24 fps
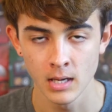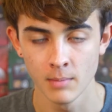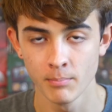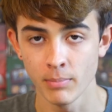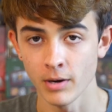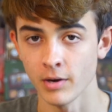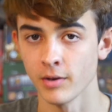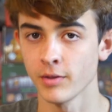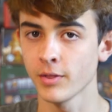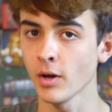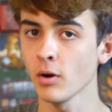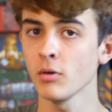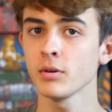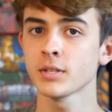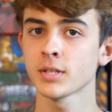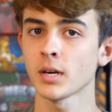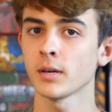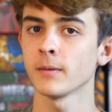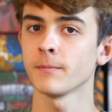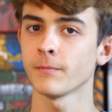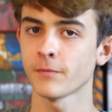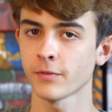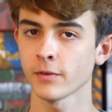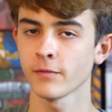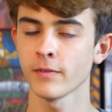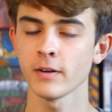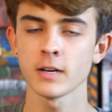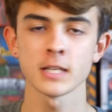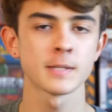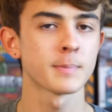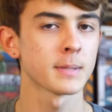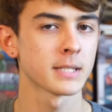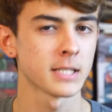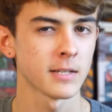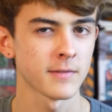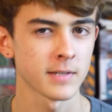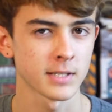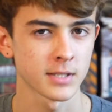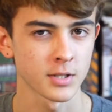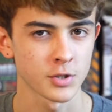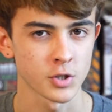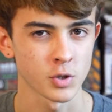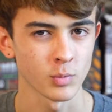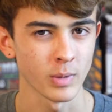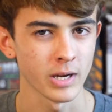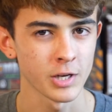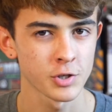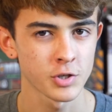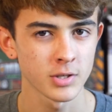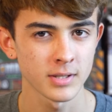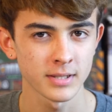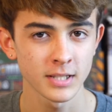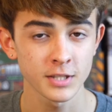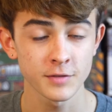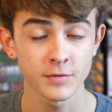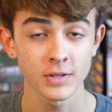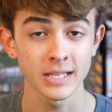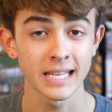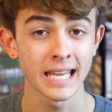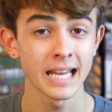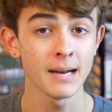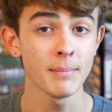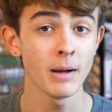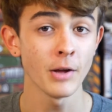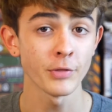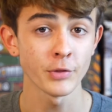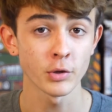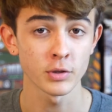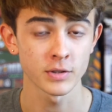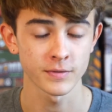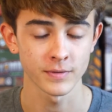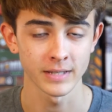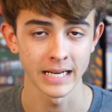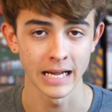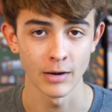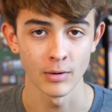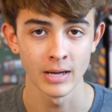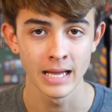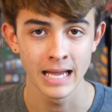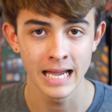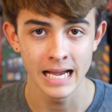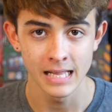But those are for very specific situations. Let's forget about those for now.